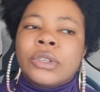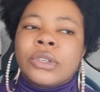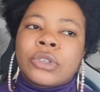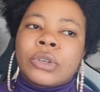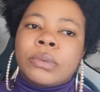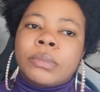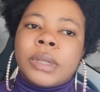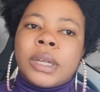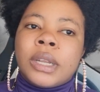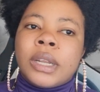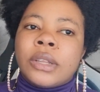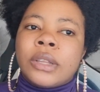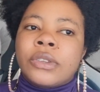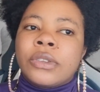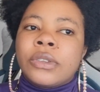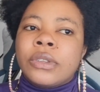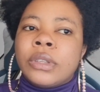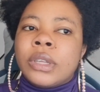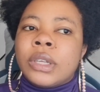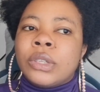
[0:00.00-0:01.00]
Sometimes
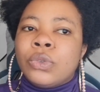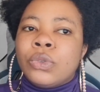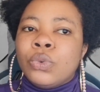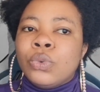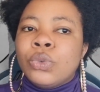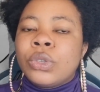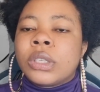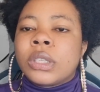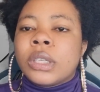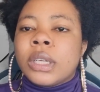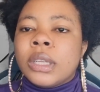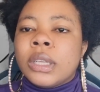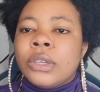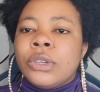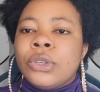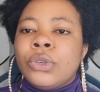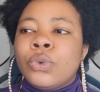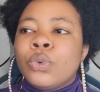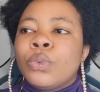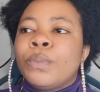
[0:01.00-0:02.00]
they do
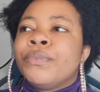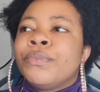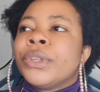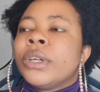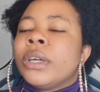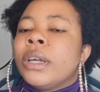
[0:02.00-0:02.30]
send you